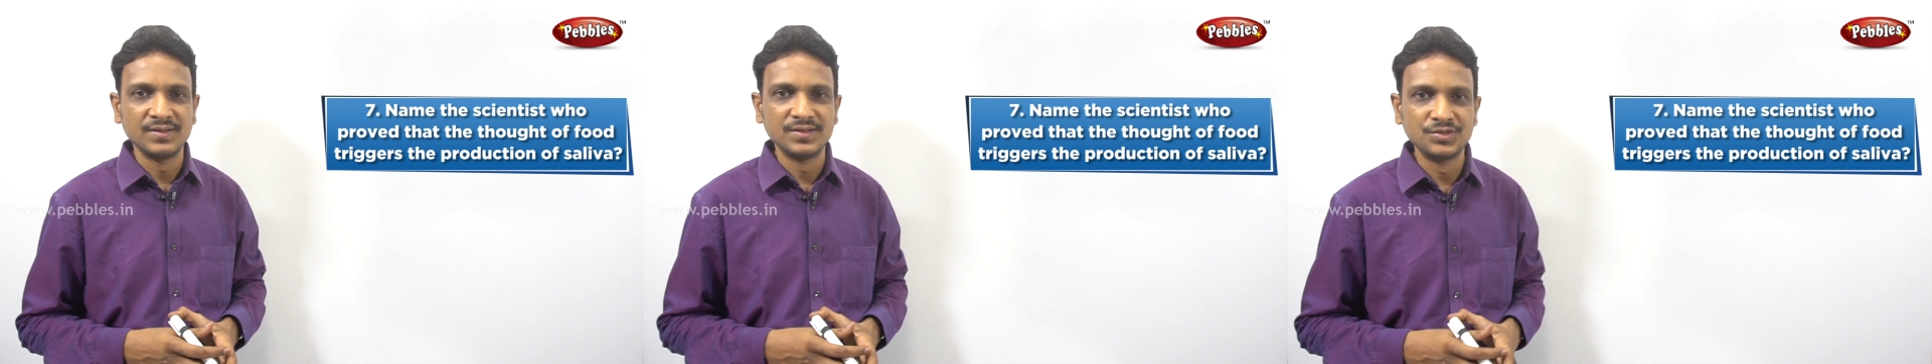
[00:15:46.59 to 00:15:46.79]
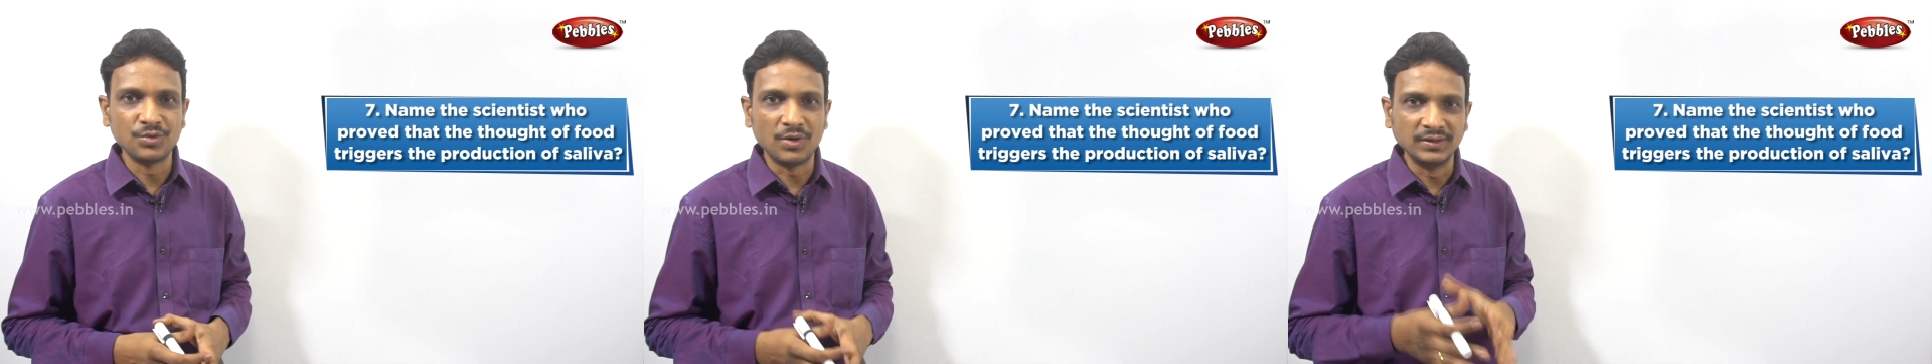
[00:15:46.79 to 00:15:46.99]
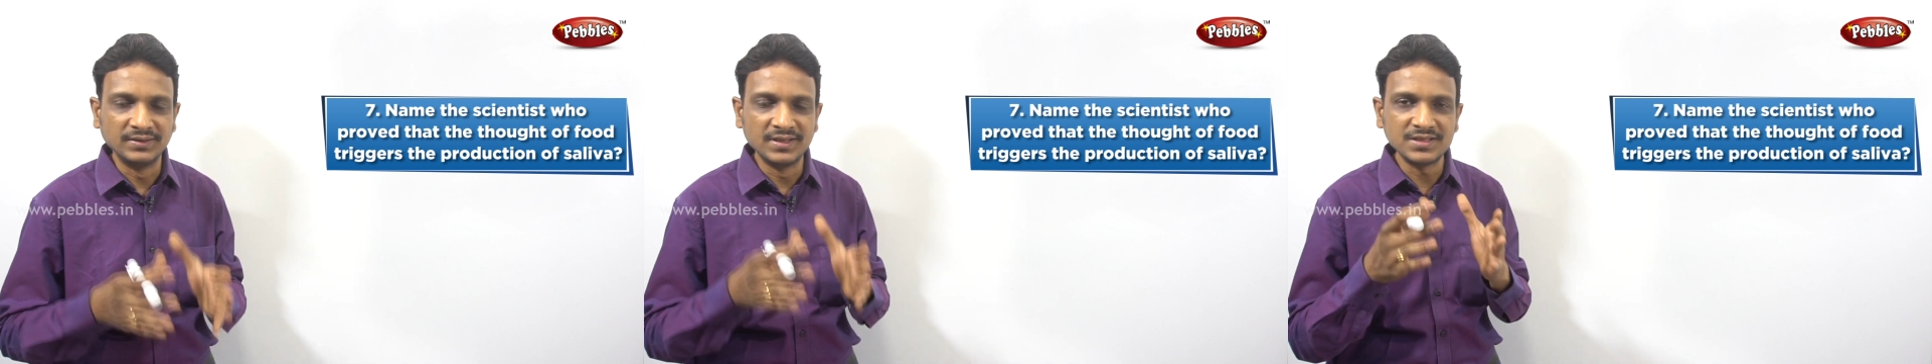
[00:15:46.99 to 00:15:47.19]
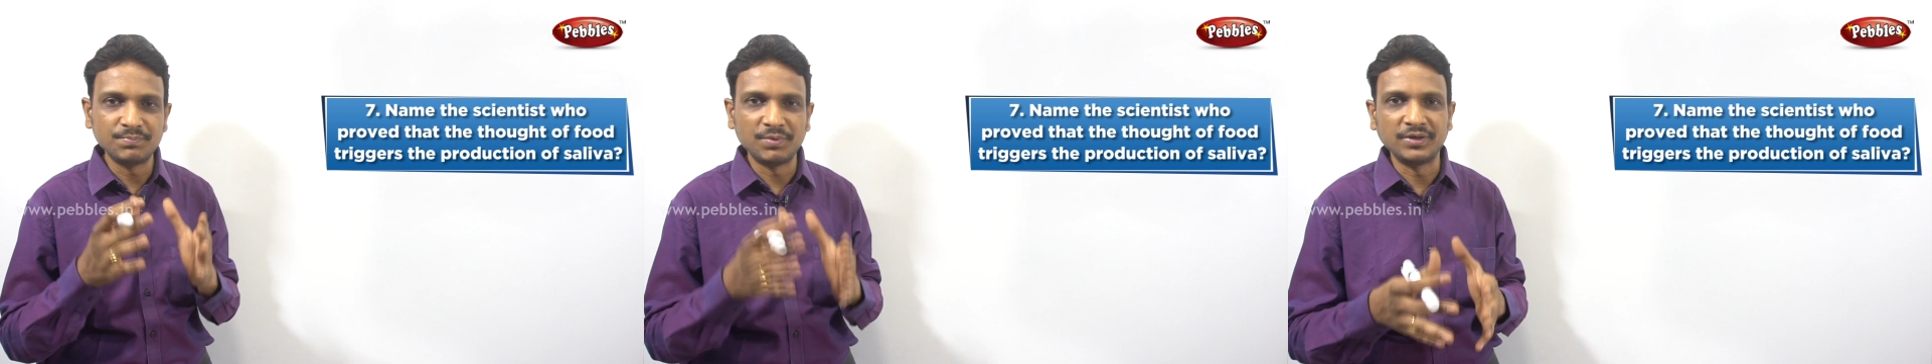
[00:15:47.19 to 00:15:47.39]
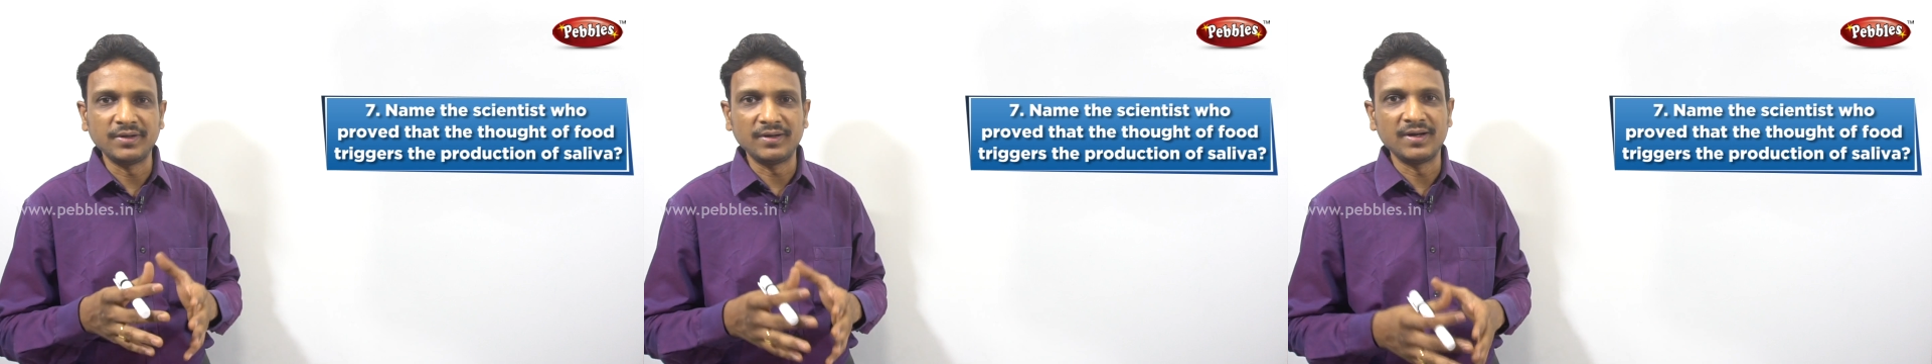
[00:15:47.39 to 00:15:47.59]
So on this
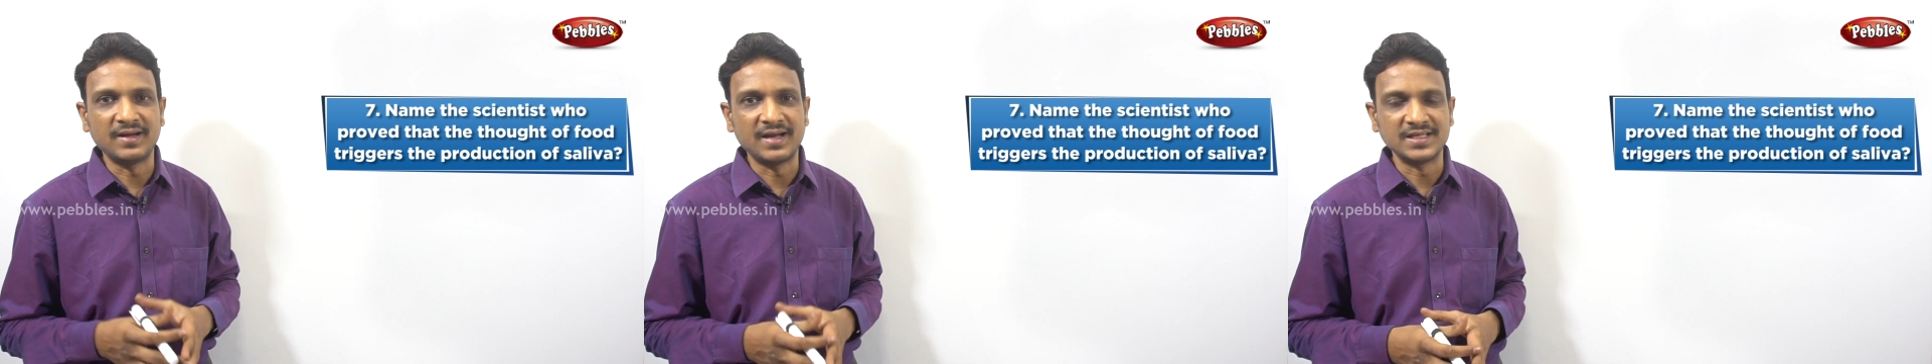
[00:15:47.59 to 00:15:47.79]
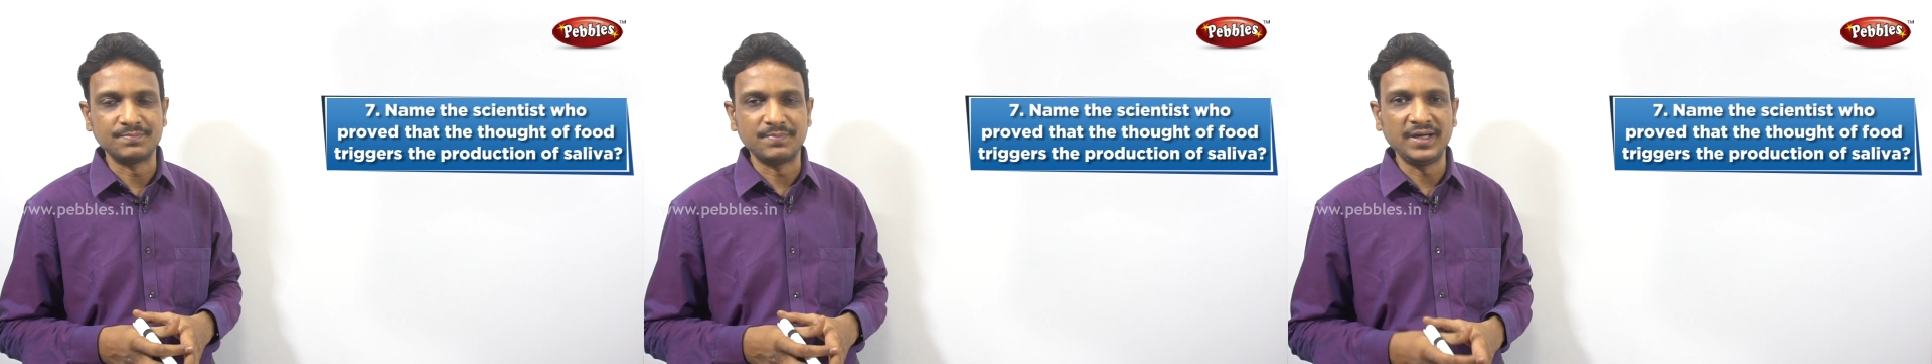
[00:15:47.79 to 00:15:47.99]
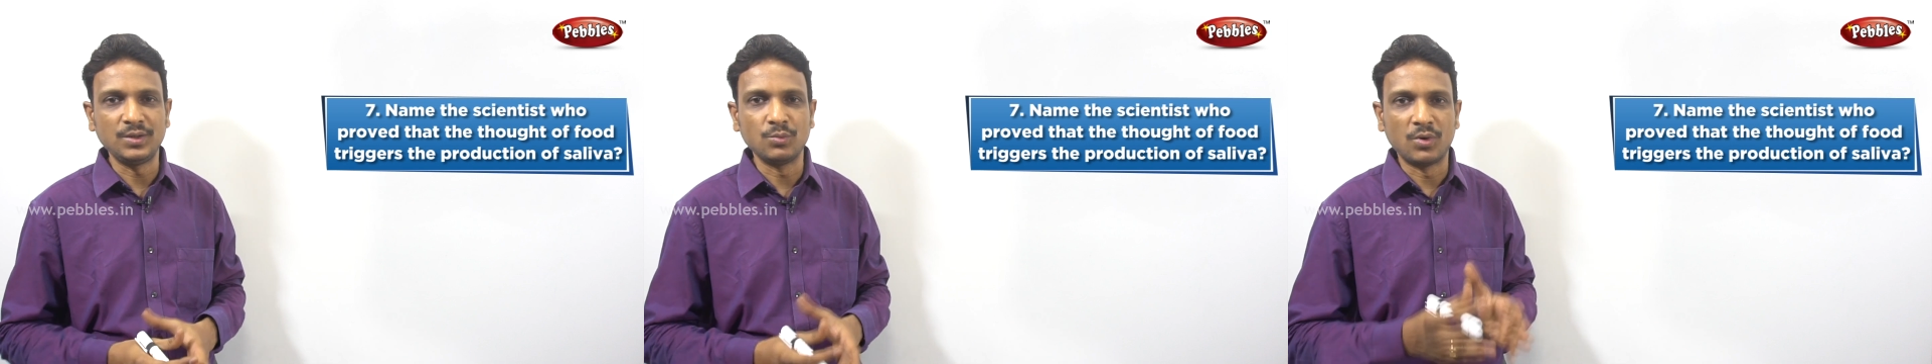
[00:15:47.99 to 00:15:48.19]
particular aspect,